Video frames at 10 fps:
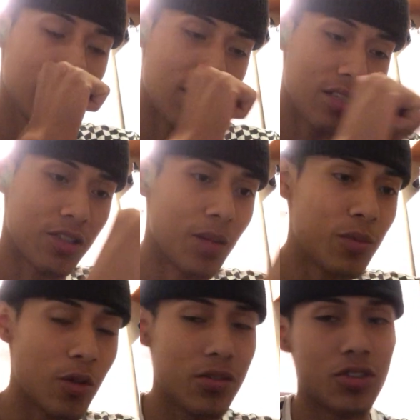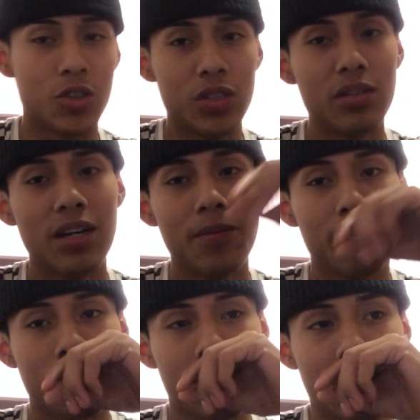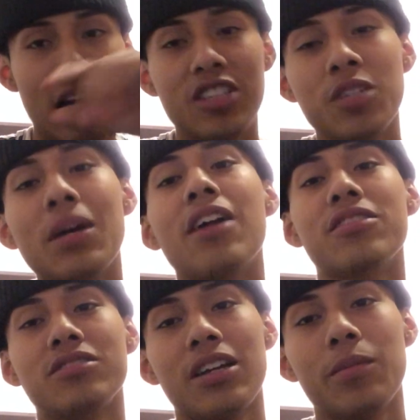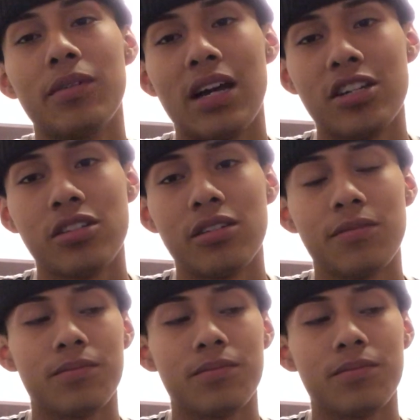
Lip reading: And I jumped over the street gap. I jumped out of the skate park actually,